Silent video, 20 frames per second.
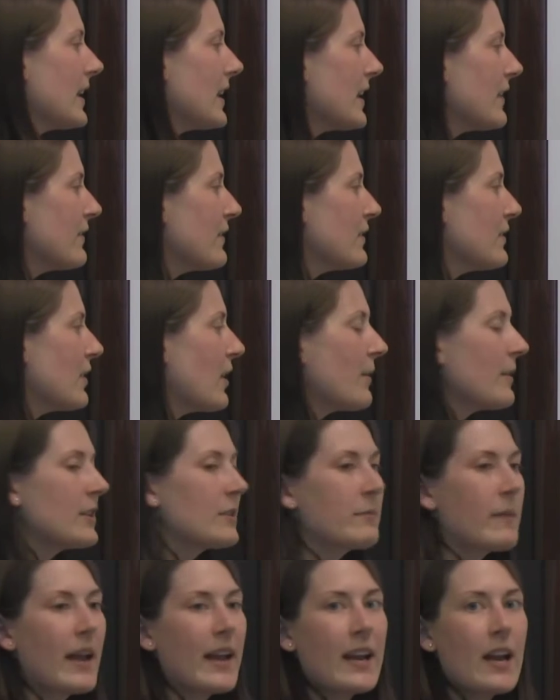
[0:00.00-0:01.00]
even though
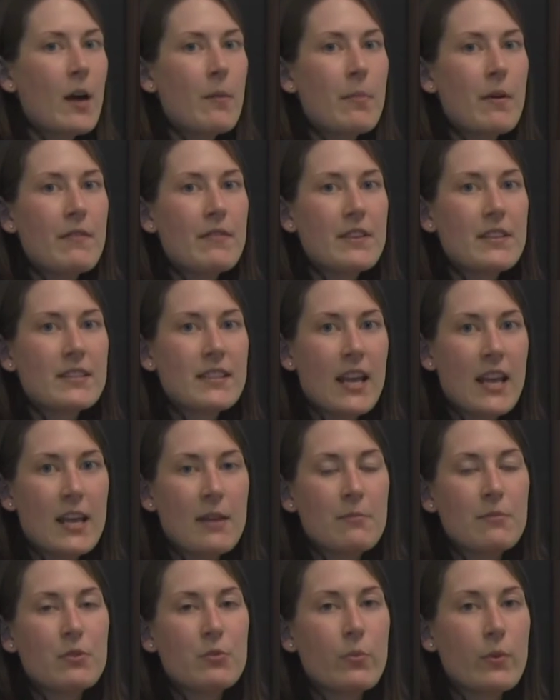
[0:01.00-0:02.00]
it's made up of the
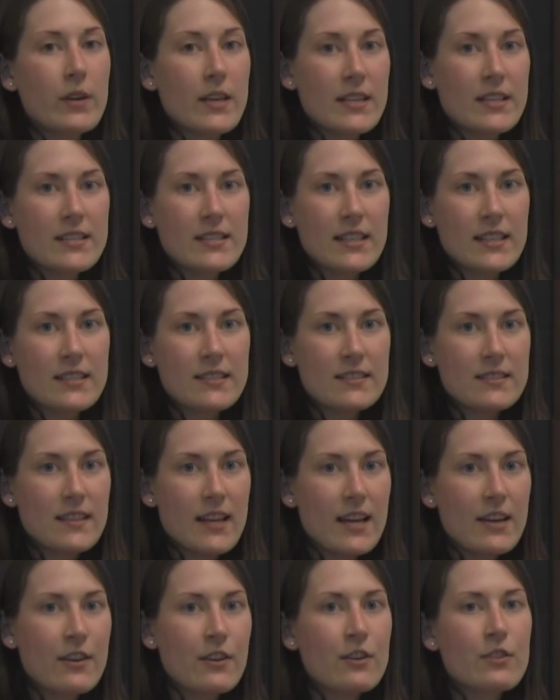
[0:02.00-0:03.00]
same 26
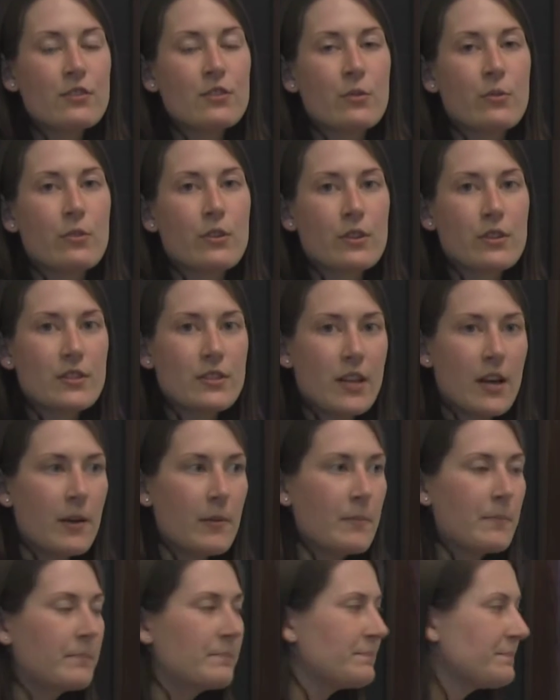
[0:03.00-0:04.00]
letters or
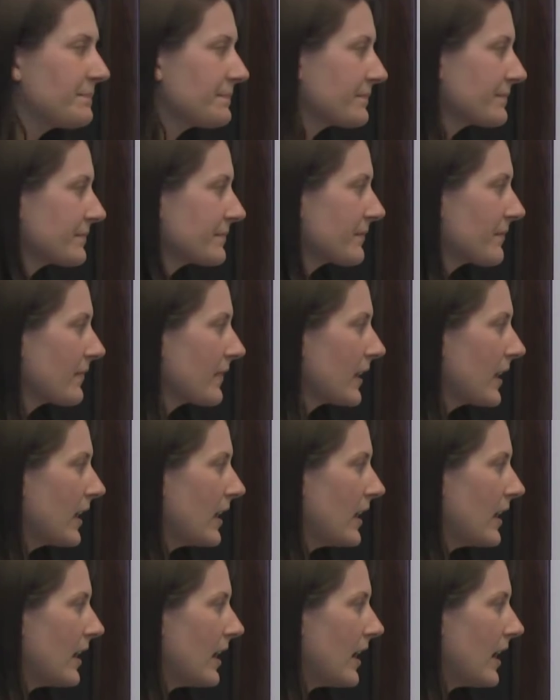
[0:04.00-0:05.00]
some
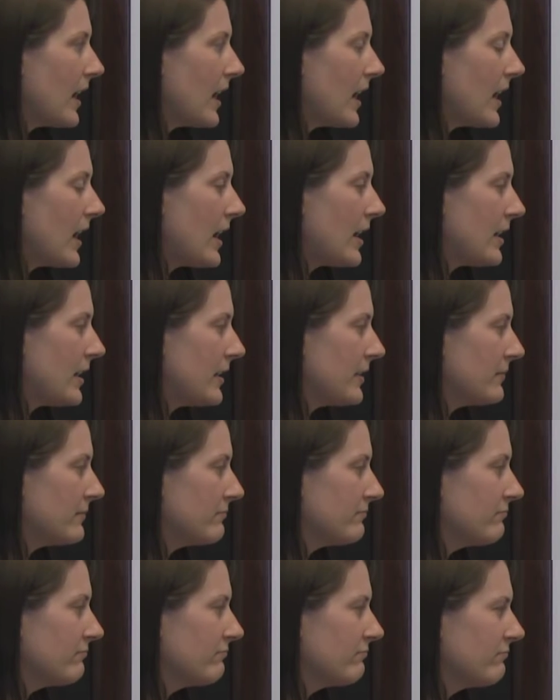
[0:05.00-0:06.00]

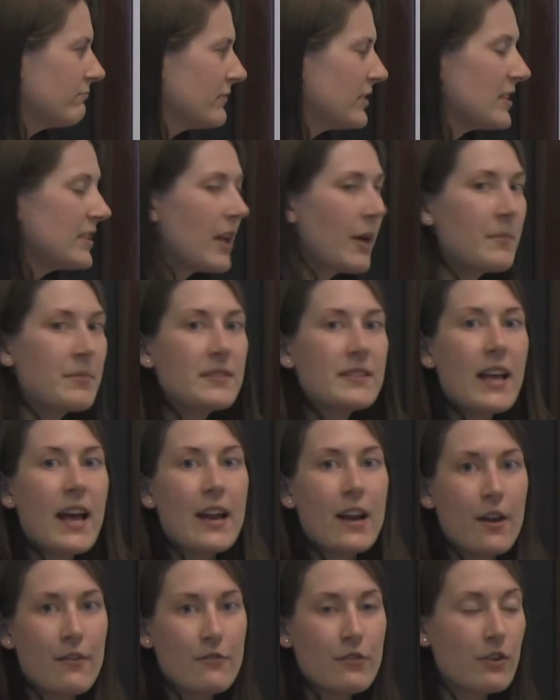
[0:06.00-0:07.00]
um, subset
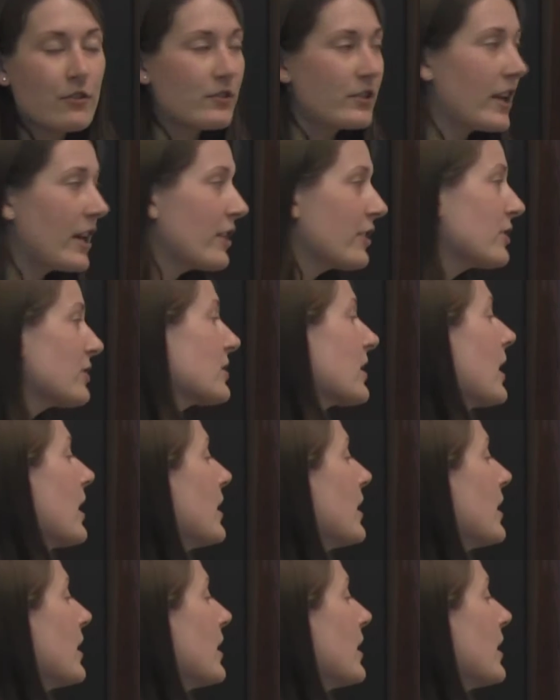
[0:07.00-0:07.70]
of those letters.